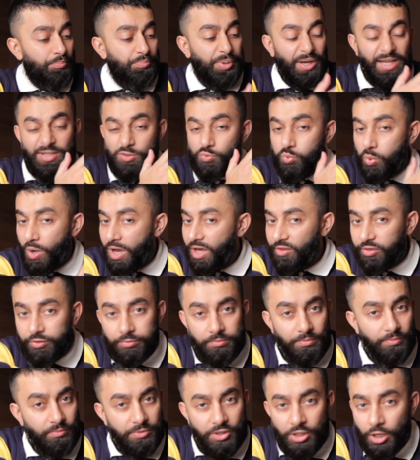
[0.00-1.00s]
but is
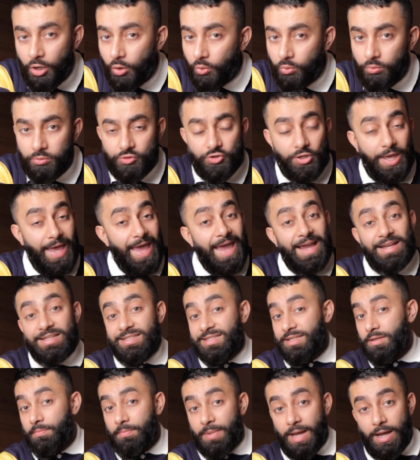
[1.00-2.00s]
worth, you know,
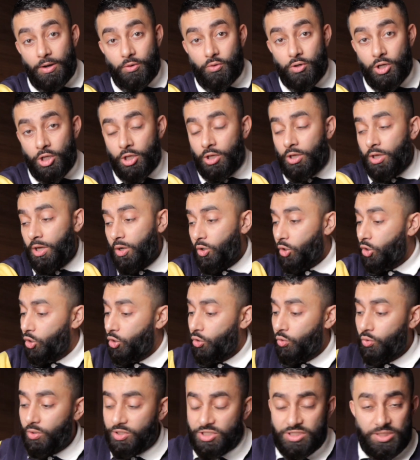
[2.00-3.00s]
X amount,
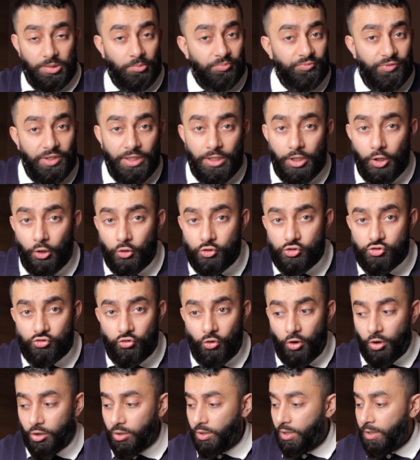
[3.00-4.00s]
who something goes
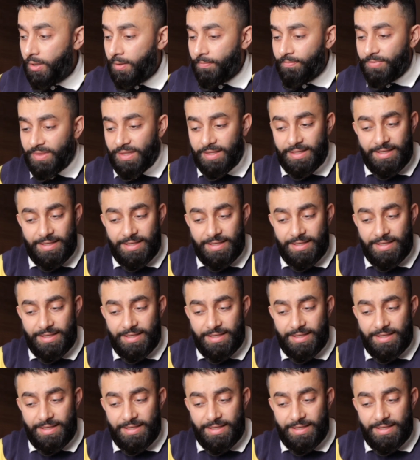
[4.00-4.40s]
wrong,